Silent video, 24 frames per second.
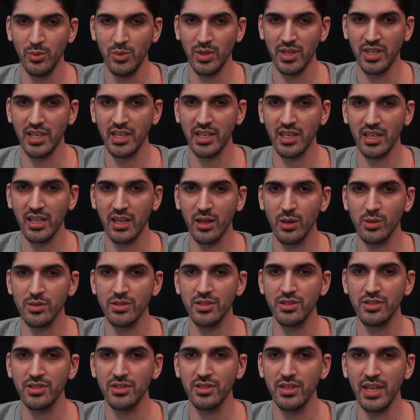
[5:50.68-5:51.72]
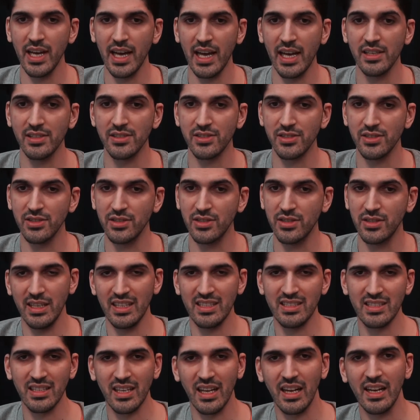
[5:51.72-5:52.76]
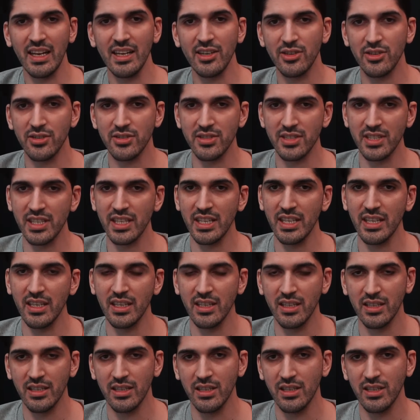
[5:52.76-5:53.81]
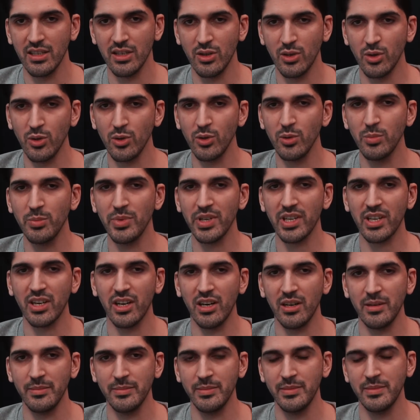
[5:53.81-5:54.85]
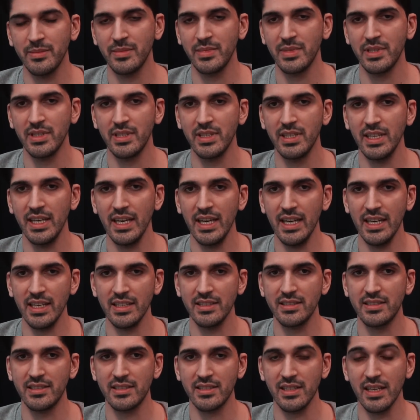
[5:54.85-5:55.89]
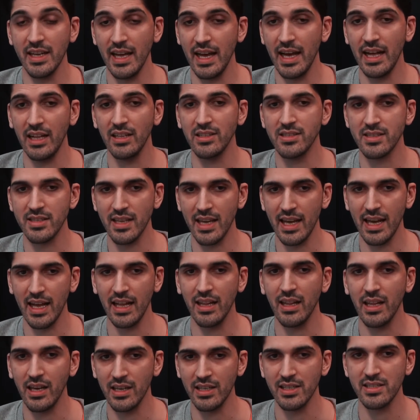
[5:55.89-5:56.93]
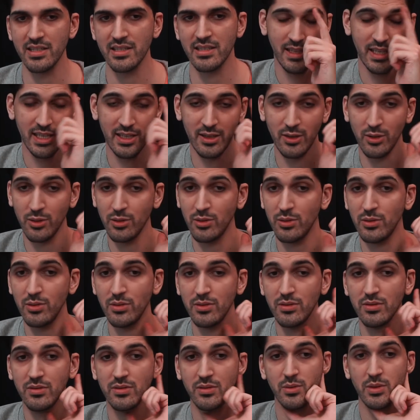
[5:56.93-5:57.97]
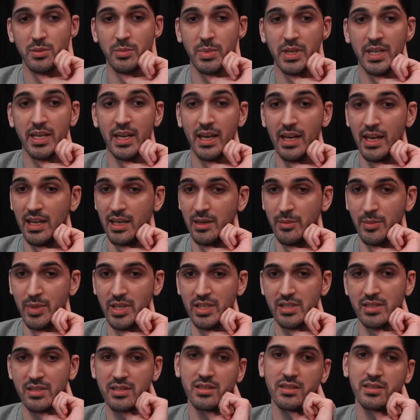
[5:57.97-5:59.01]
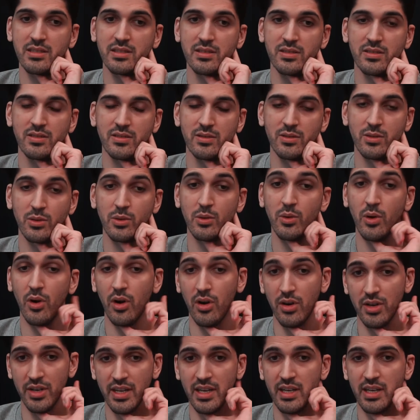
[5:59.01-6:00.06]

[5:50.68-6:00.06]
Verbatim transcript: We're getting closer to the answer. It's clear to see who become Ed's and Al's allies and who will be the enemies or who are the